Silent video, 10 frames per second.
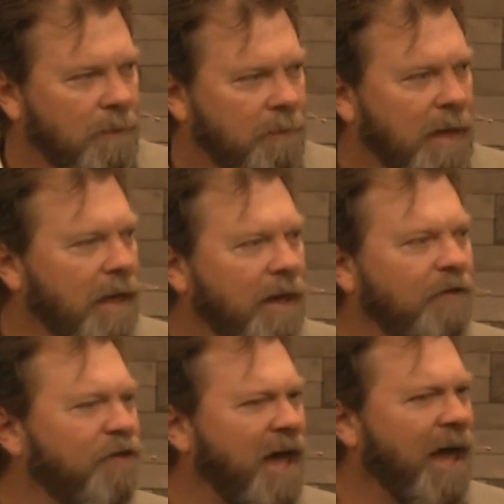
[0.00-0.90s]
And I
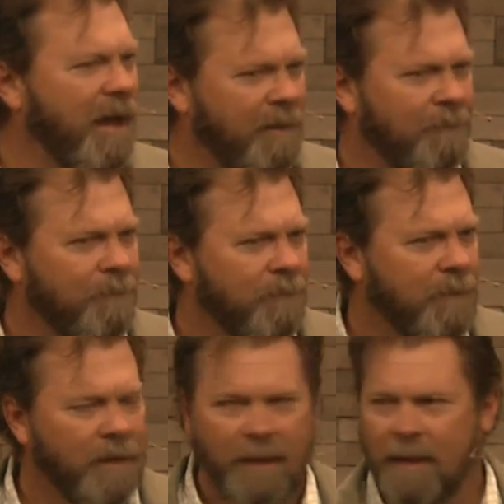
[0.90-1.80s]
love that.
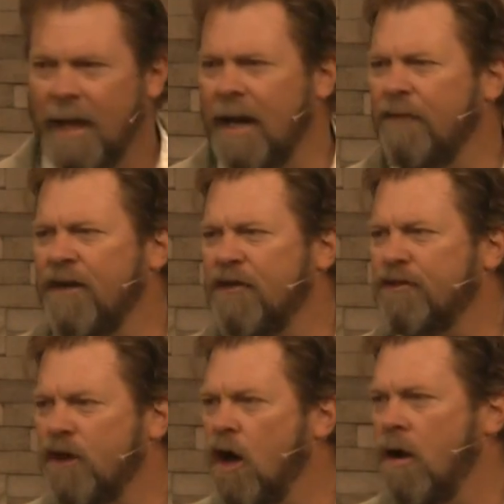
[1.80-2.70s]
I love that
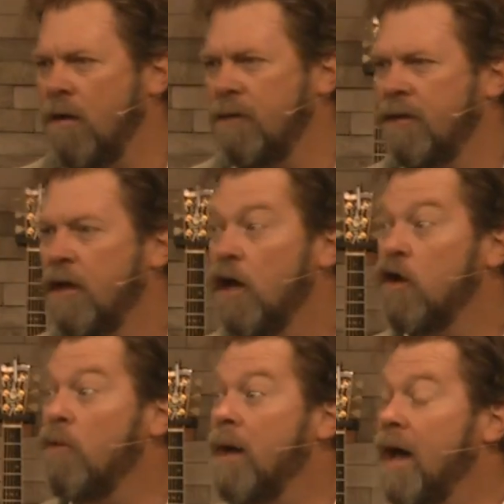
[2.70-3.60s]
thought.
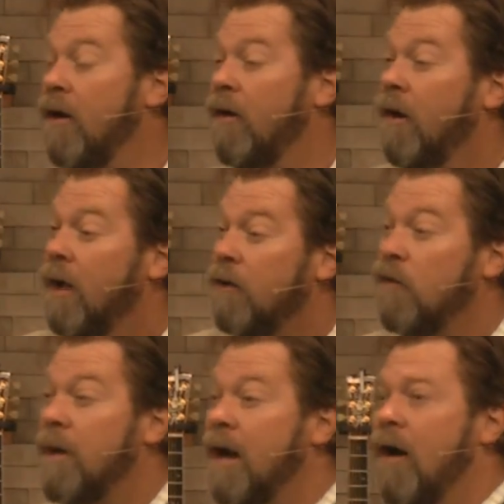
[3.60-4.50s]
No matter
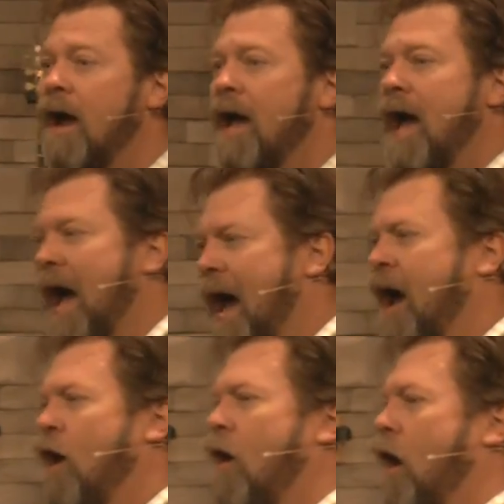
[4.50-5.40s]

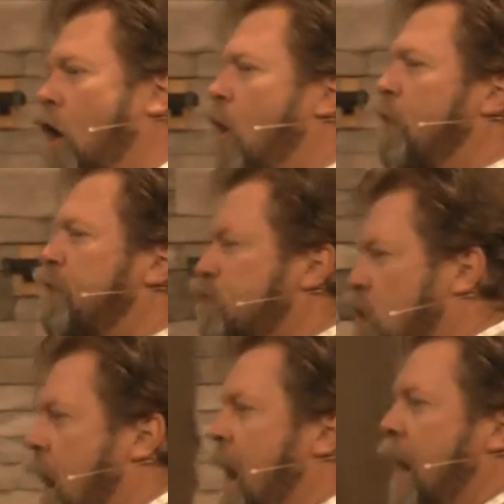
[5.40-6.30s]
how off
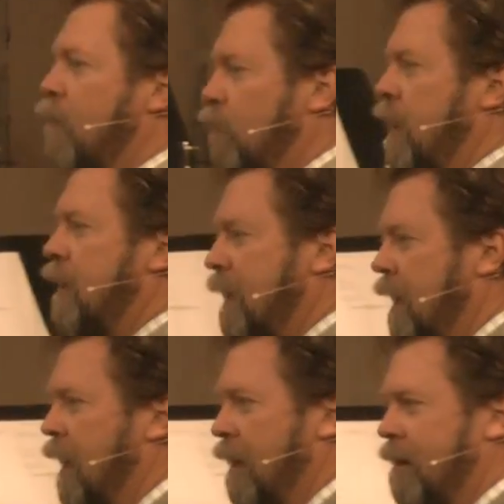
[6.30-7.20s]
track we
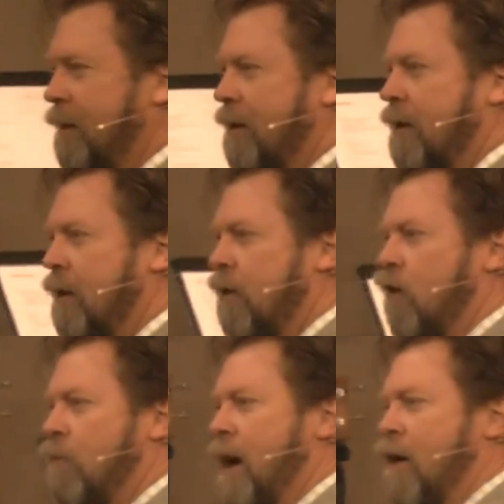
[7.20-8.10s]
get,
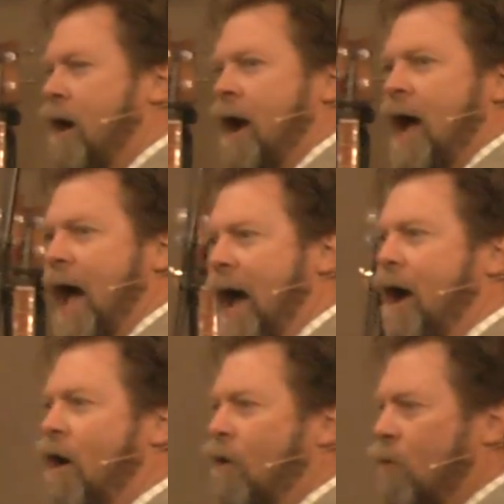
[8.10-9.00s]
no matter
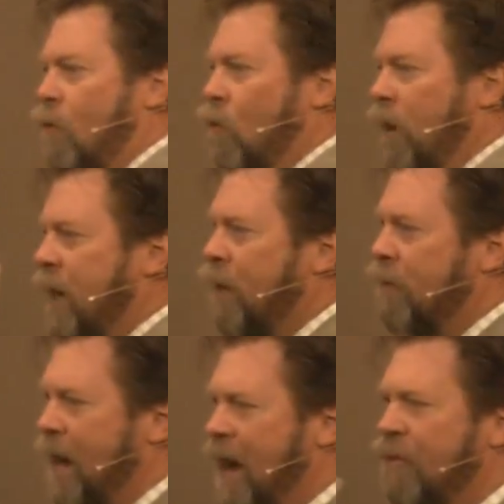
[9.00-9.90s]
how
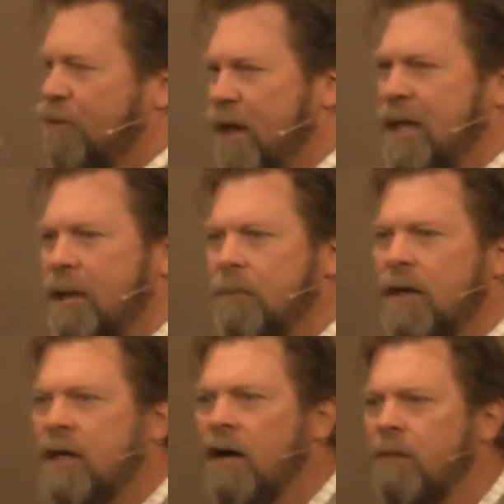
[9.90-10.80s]
weird our thinking
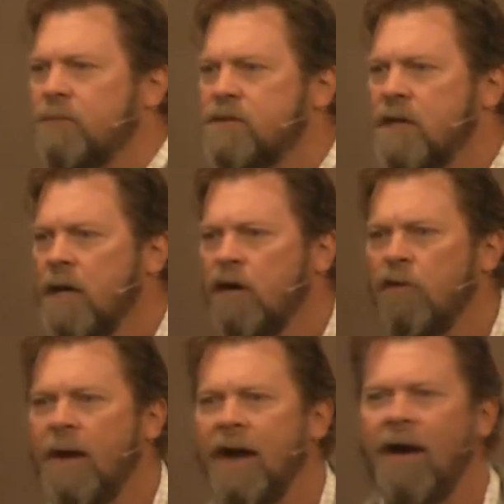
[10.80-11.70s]
becomes,
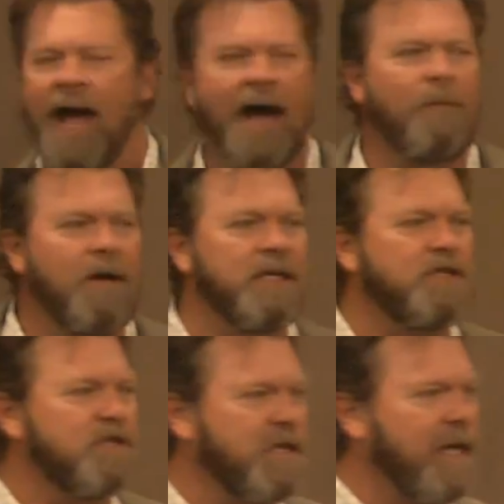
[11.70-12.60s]
no matter how much
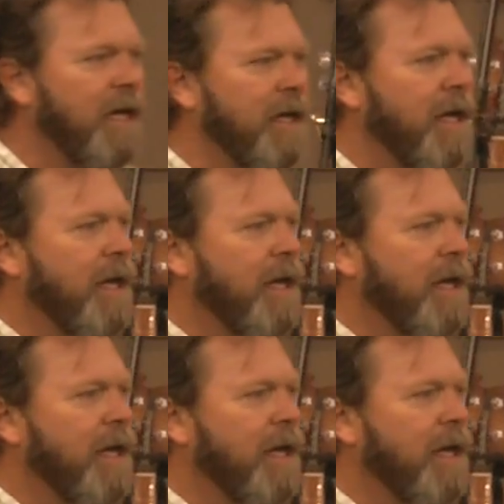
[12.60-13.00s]
sin